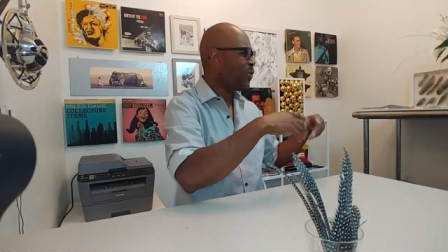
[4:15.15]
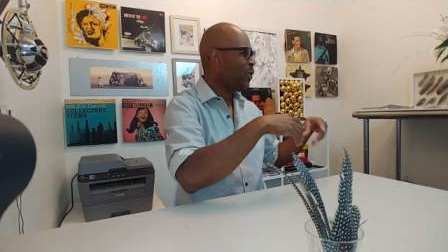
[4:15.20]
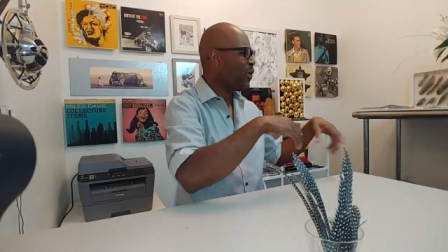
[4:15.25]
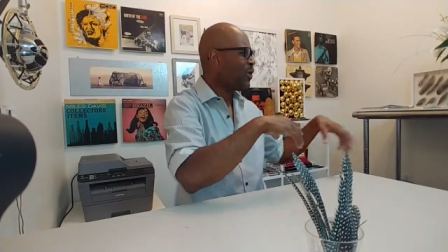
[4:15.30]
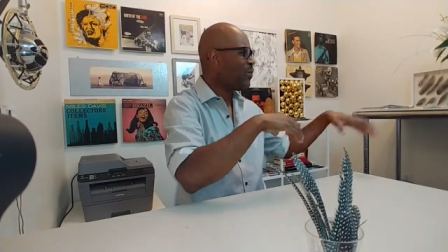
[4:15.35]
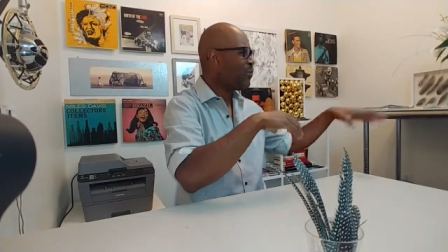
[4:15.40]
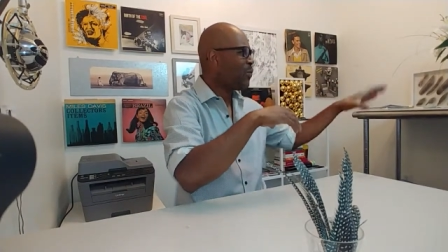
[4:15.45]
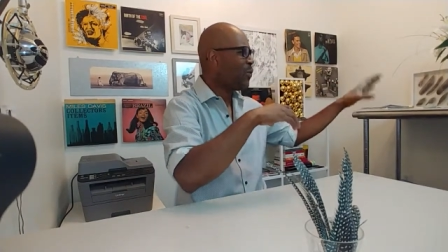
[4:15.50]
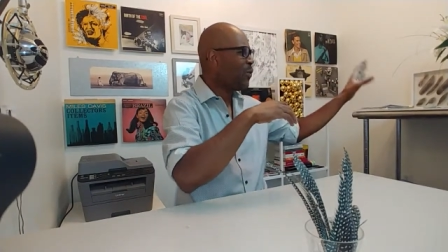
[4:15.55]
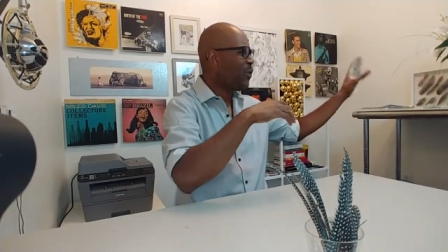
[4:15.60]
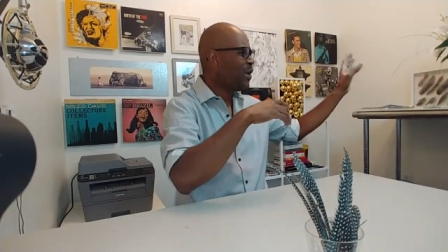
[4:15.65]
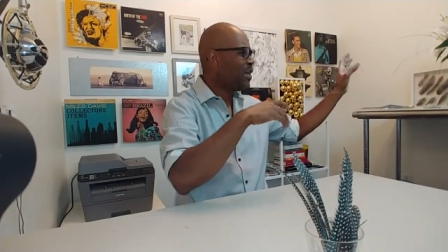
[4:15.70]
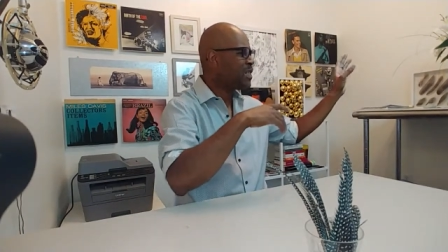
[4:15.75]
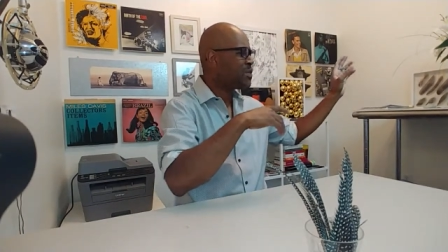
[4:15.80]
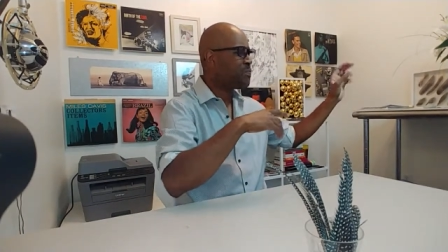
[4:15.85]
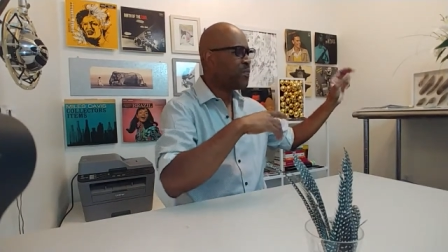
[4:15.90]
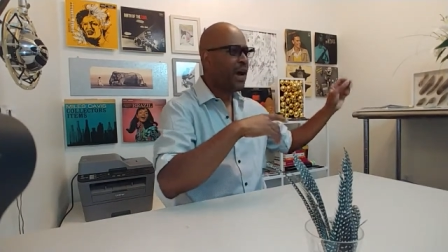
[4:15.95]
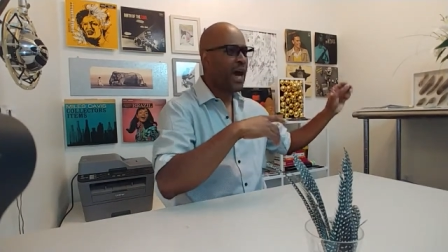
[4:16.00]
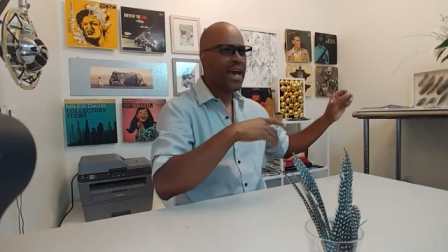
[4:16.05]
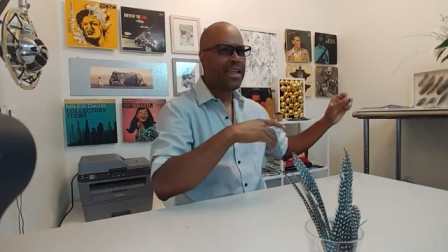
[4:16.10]

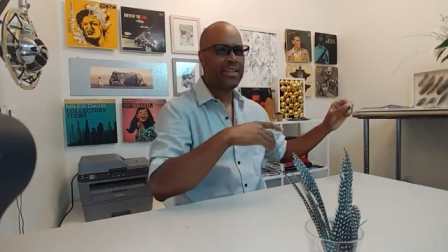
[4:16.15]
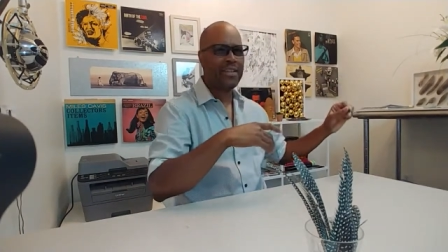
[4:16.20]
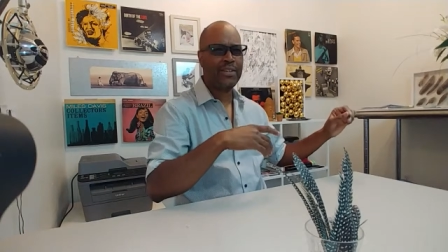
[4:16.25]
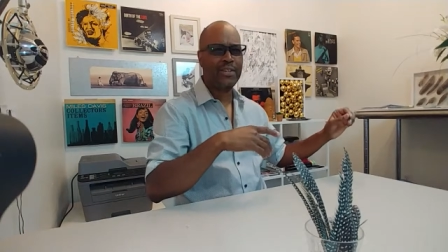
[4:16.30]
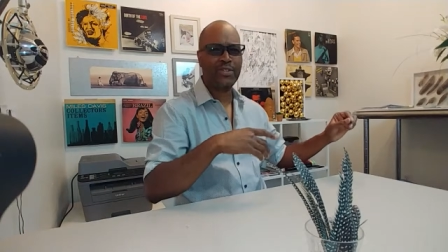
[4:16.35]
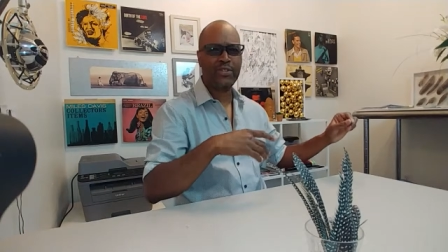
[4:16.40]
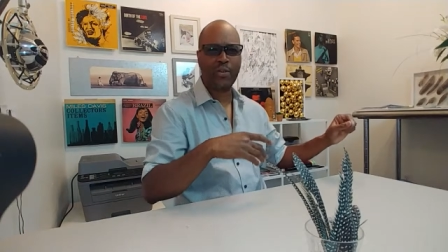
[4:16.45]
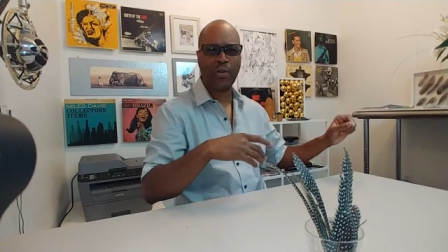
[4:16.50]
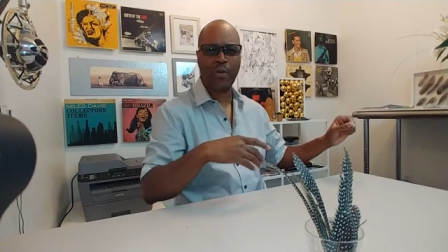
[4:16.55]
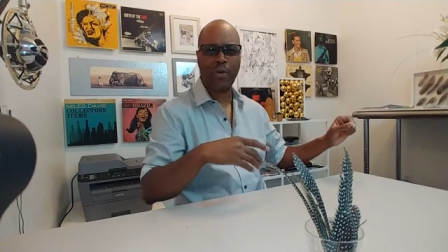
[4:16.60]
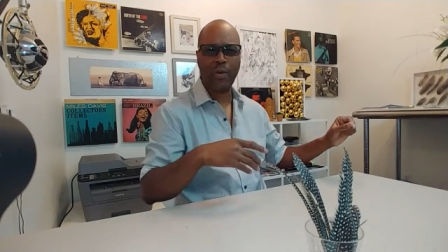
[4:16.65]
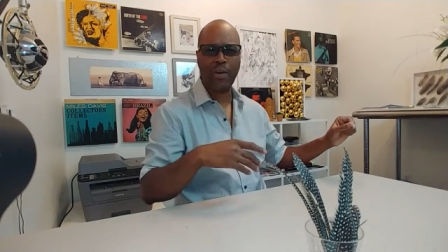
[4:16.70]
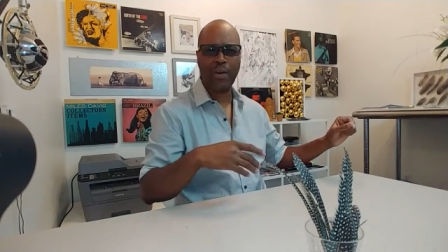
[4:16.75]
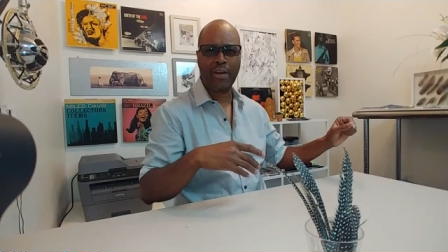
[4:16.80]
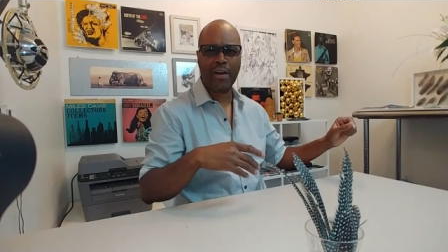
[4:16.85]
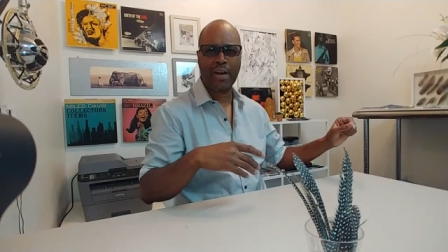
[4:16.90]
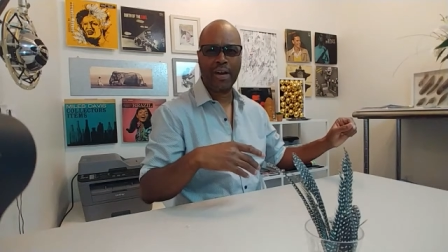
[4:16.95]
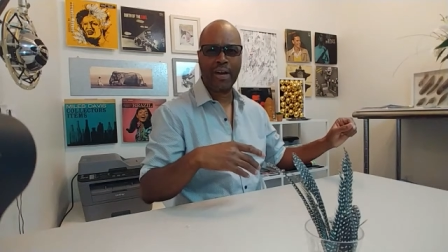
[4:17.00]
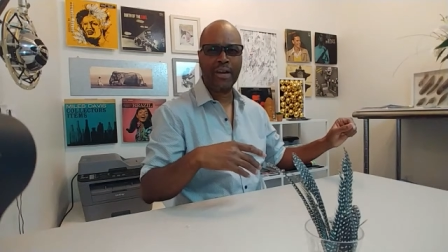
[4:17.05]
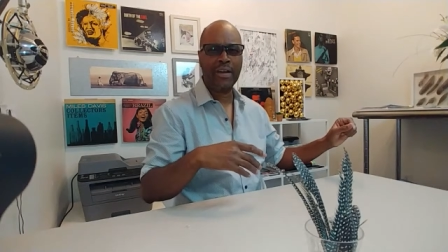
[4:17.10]
rollerboards by the
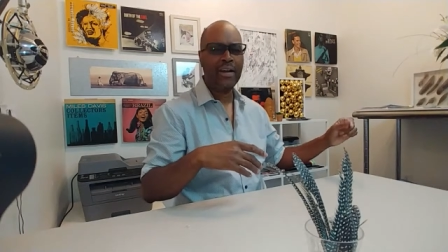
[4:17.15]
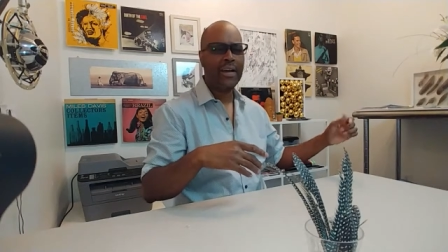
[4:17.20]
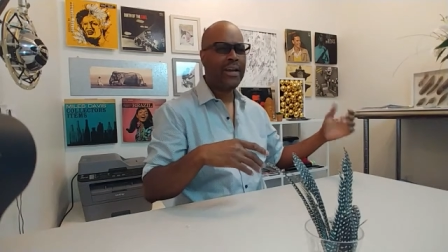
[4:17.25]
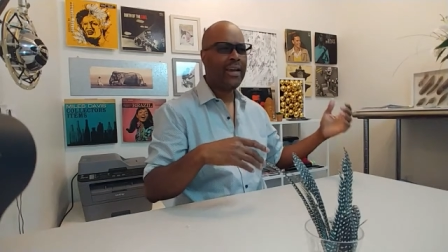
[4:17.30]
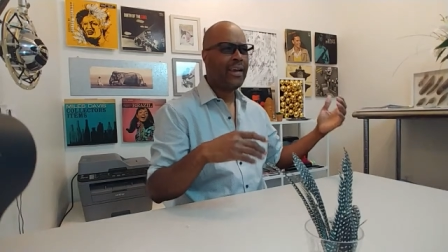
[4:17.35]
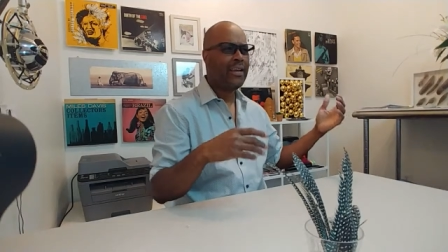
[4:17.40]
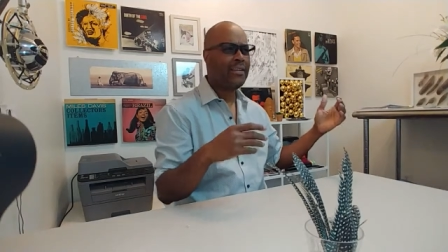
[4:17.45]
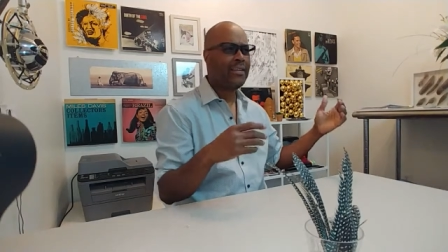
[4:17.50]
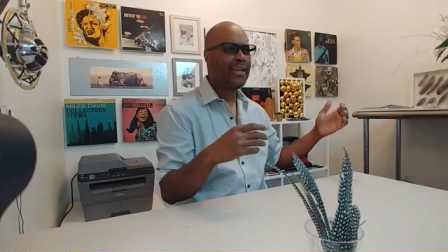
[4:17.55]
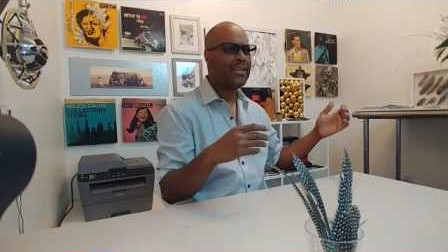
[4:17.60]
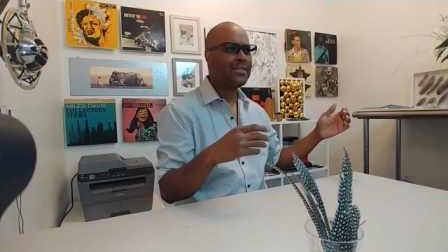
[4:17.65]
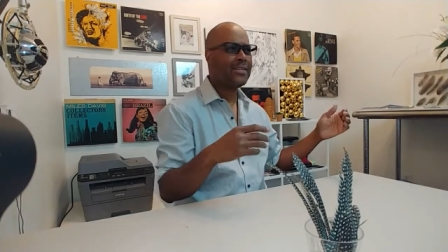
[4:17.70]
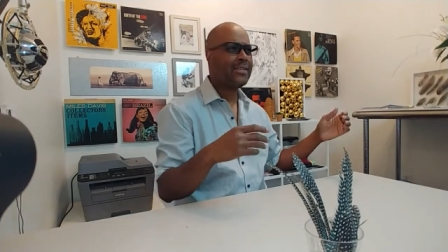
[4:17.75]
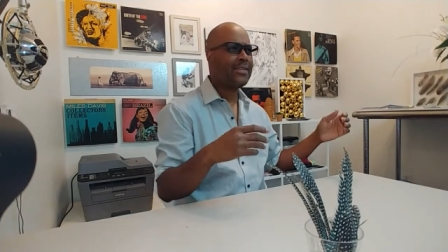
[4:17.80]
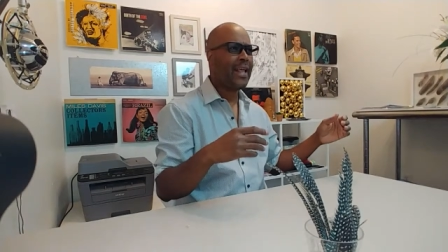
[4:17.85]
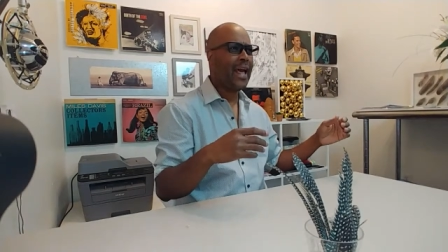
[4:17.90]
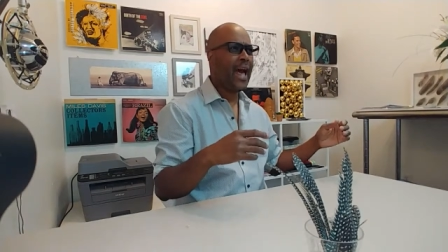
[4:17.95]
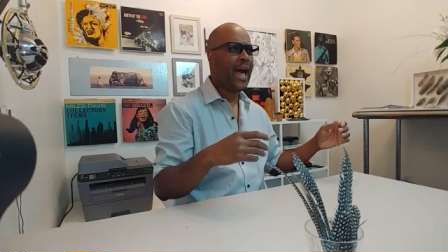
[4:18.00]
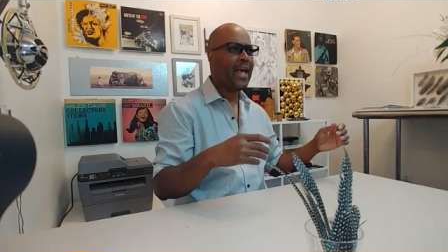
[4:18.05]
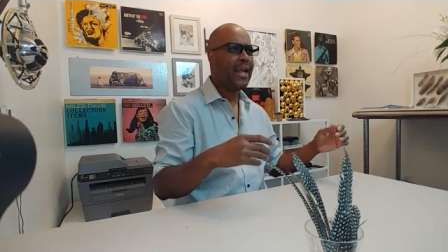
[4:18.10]
door and this
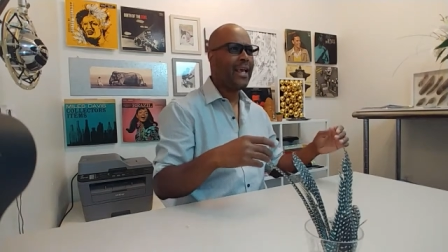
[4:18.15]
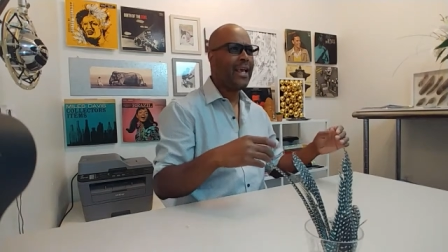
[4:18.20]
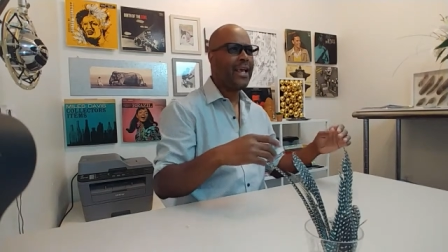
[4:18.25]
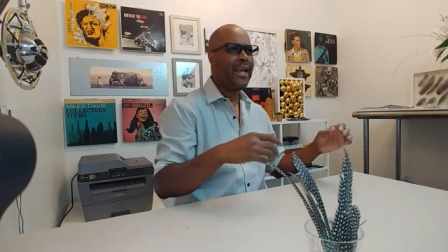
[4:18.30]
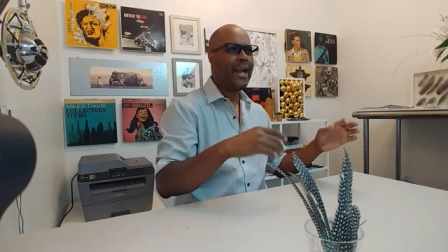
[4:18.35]
and that."